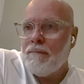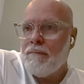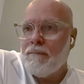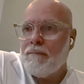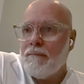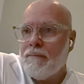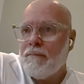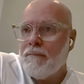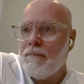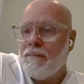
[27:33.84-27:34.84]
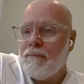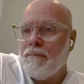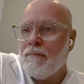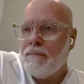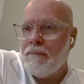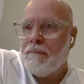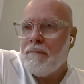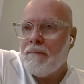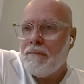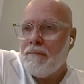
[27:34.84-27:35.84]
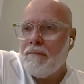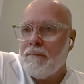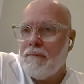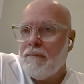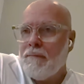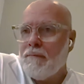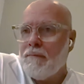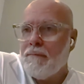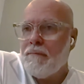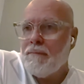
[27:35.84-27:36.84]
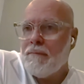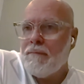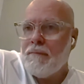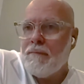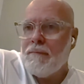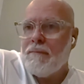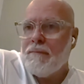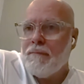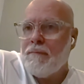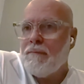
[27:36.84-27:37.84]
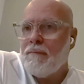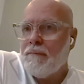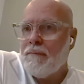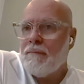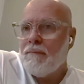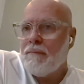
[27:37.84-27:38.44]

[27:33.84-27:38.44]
(silent)